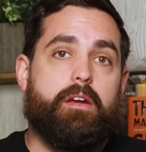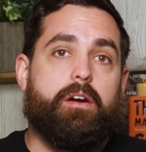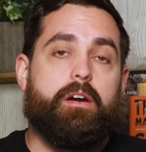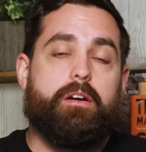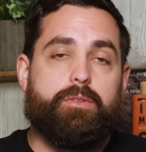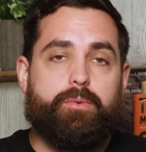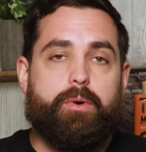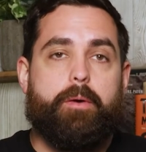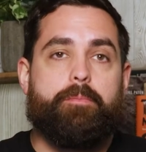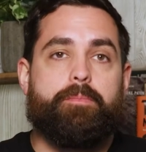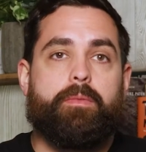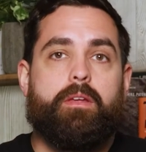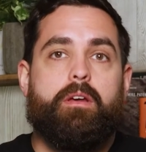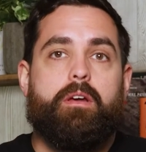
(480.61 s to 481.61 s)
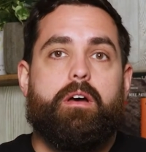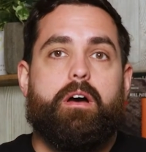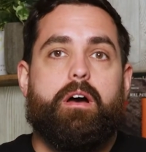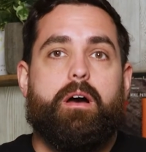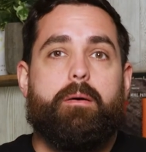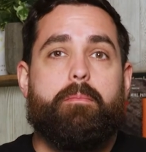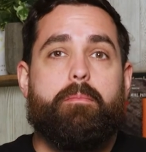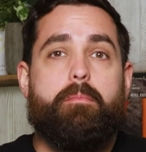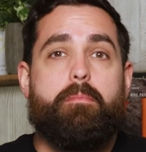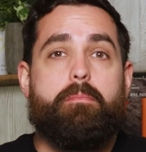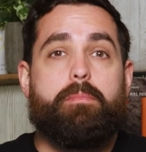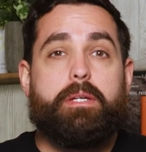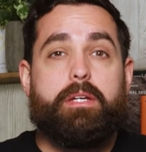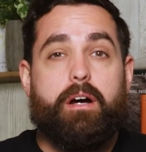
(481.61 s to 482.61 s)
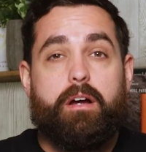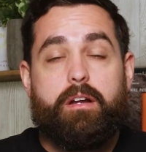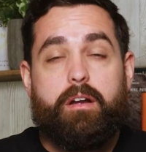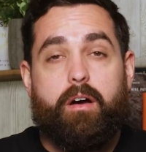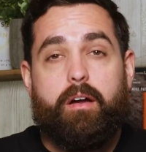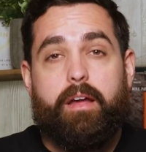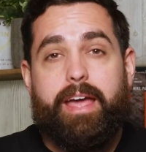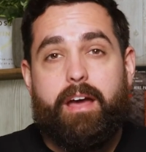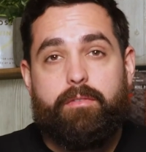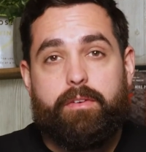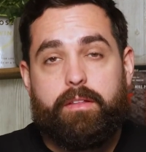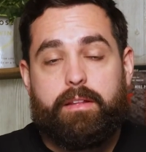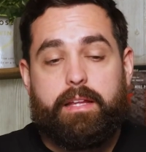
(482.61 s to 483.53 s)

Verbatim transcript: there as well. Um, beyond everything